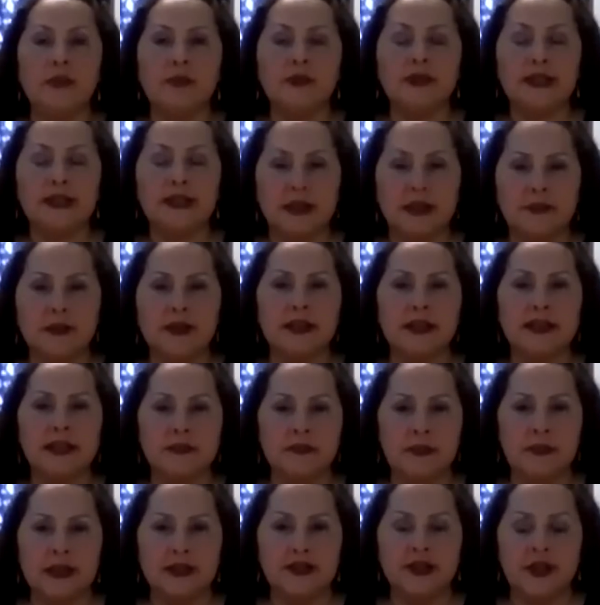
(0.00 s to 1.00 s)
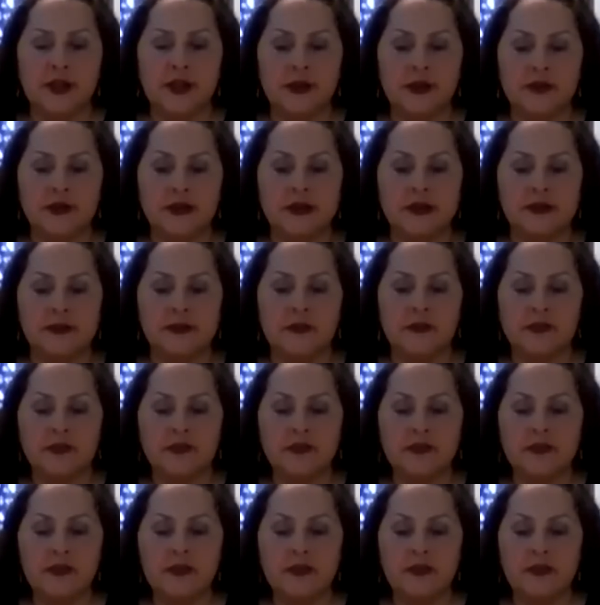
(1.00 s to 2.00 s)
substance misuse.
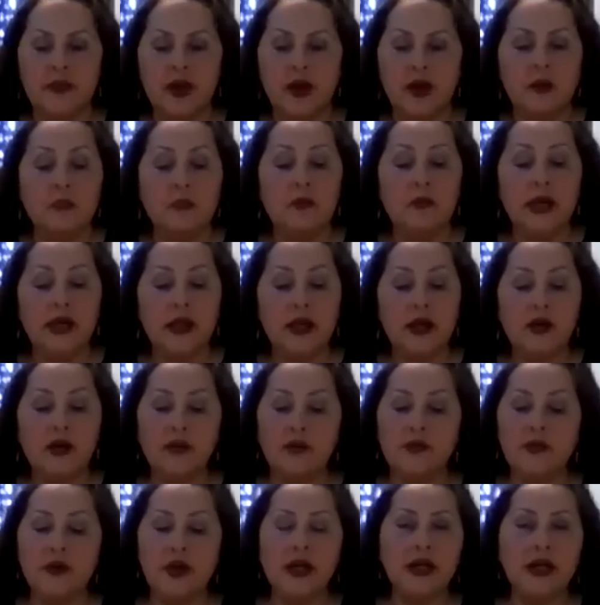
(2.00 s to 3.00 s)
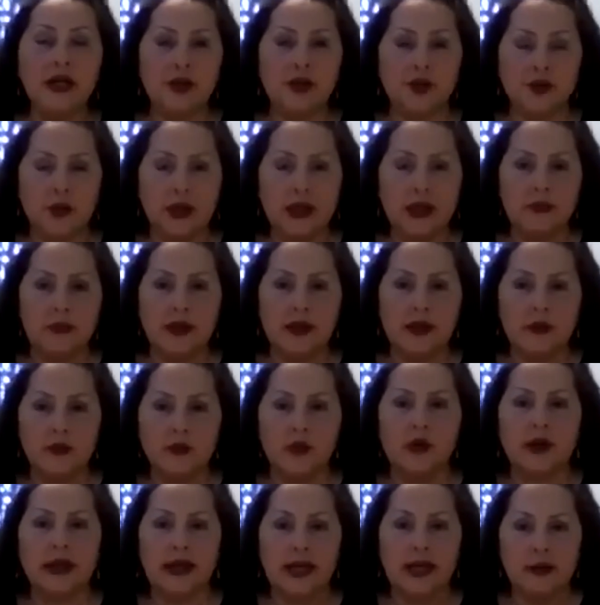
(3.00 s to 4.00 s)
Many who need treatment will
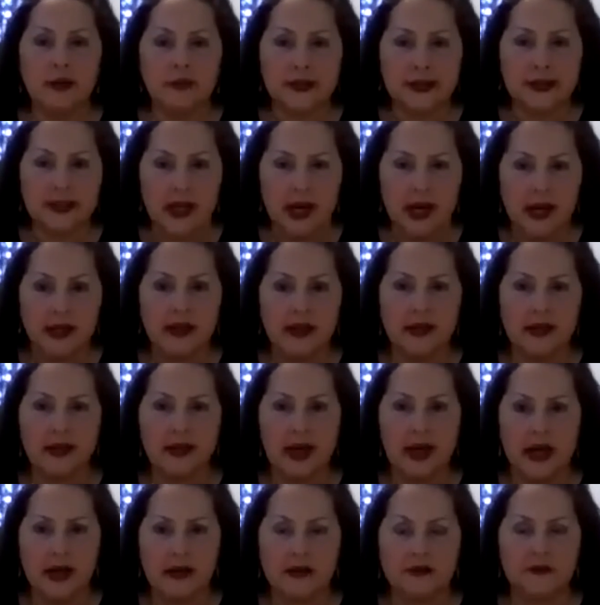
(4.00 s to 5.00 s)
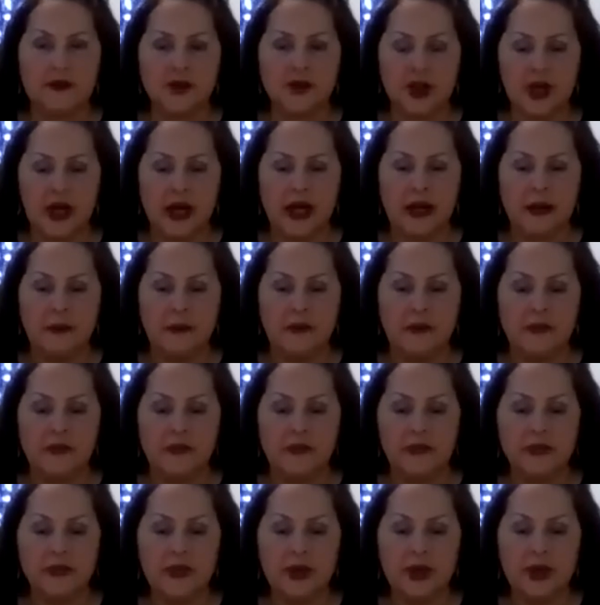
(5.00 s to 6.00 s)
keep silent out of shame.
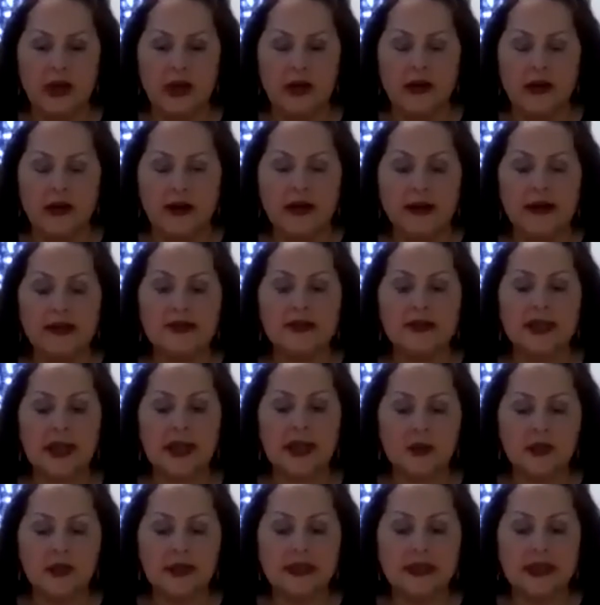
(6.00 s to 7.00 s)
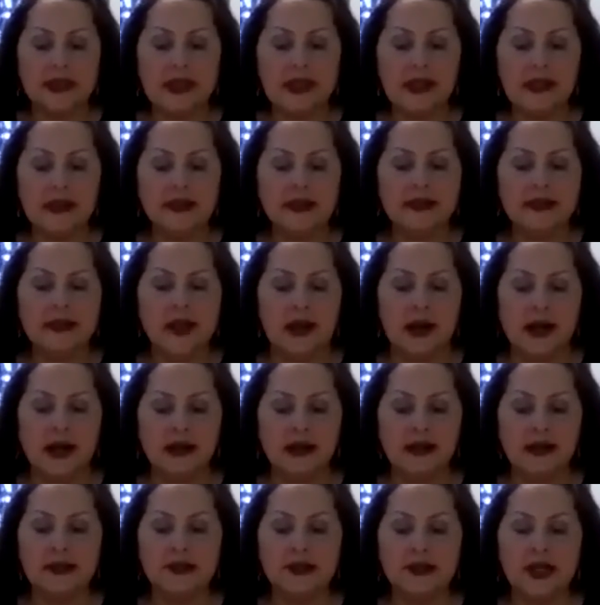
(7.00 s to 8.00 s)
Secrecy,
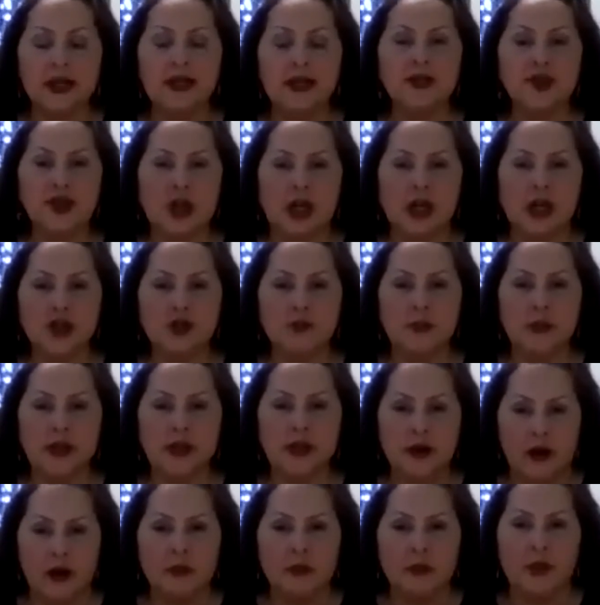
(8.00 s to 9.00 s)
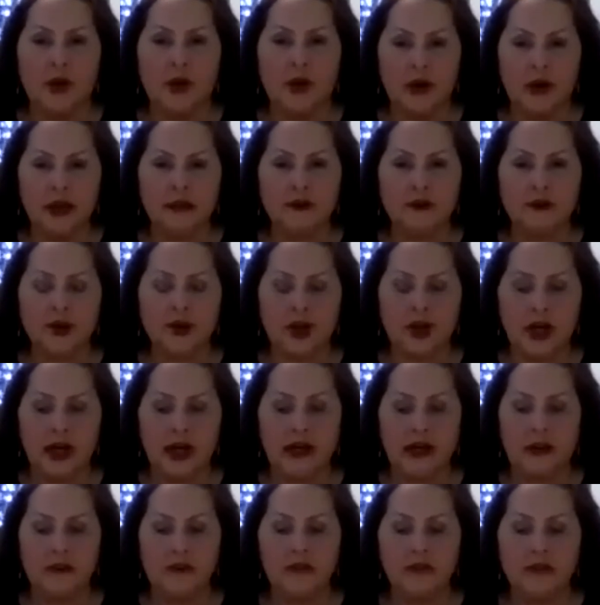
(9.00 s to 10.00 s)
silence, and judgment are part of shame.